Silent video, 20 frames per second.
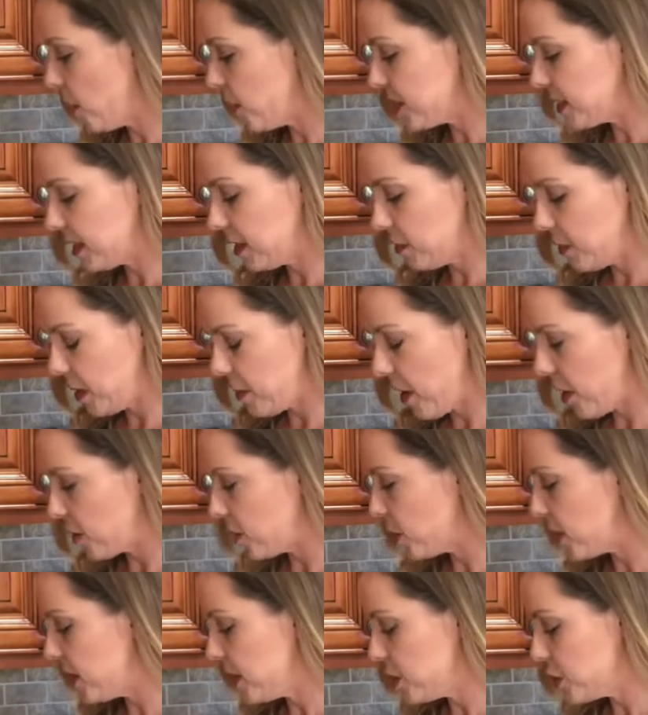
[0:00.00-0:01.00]
Was going to be
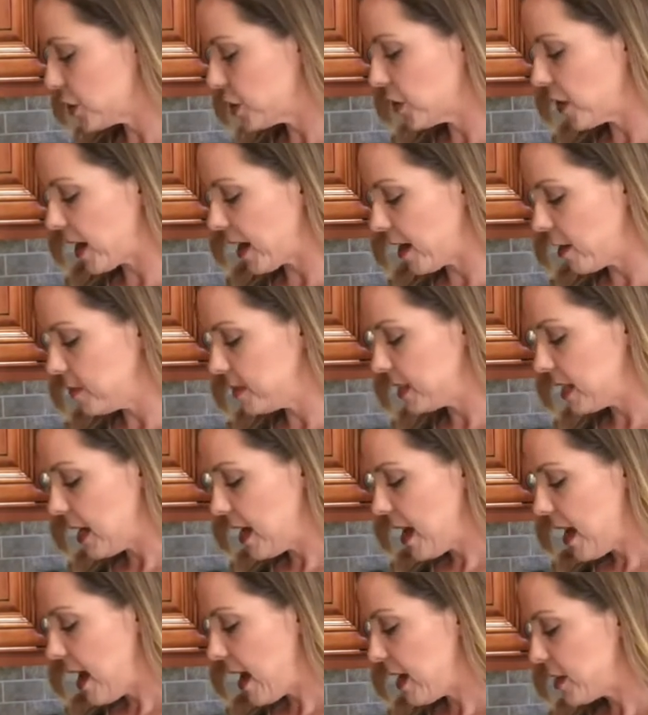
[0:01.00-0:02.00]
about three hundred grams,
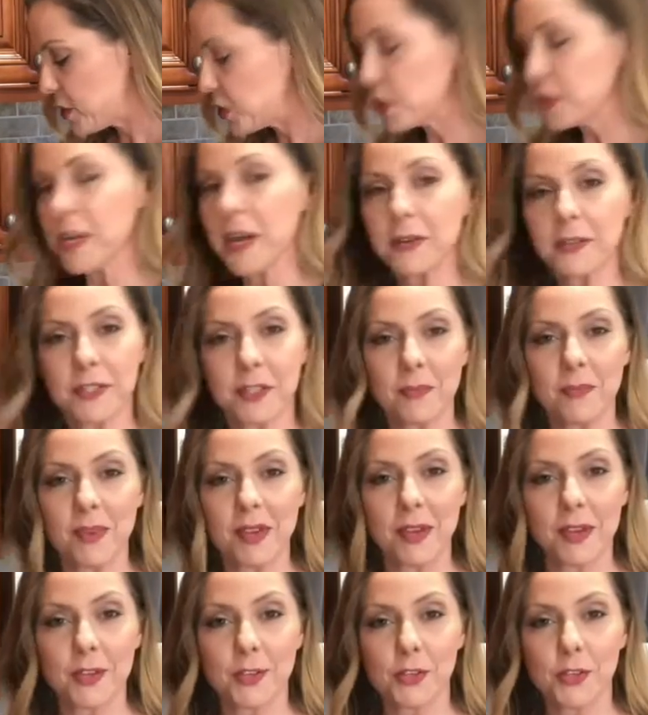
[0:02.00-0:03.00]
turned out to
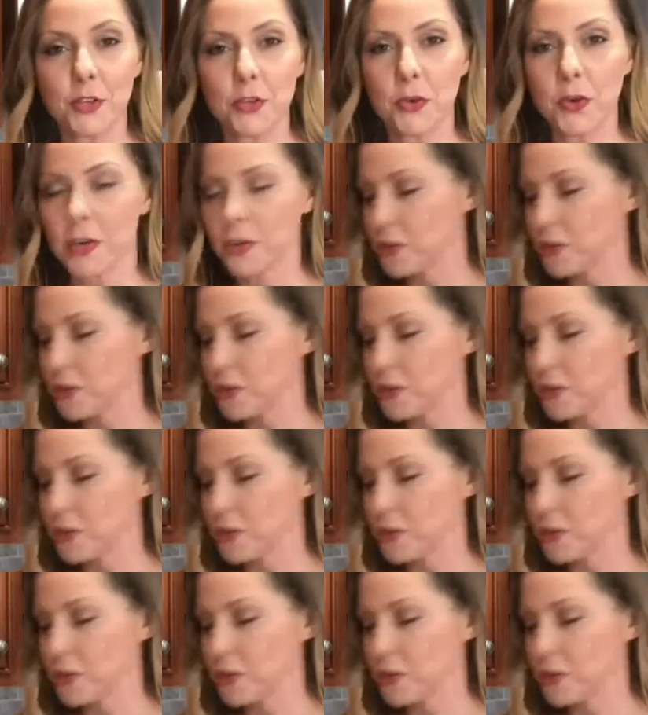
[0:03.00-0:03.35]
be two